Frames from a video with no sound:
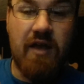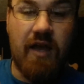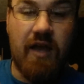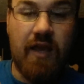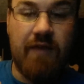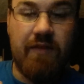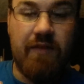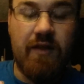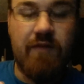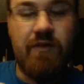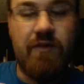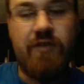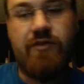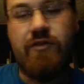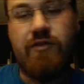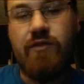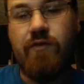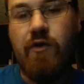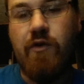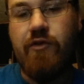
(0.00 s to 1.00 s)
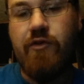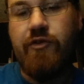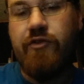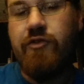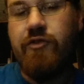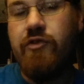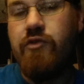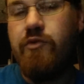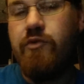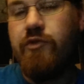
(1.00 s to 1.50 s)
And then this is the version
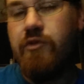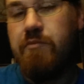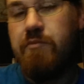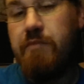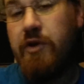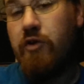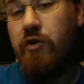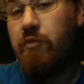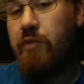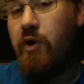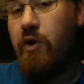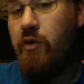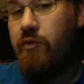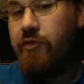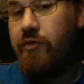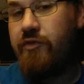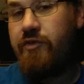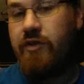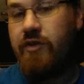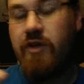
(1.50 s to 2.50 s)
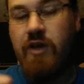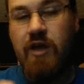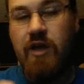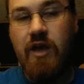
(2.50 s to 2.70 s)
2 with the bigger post.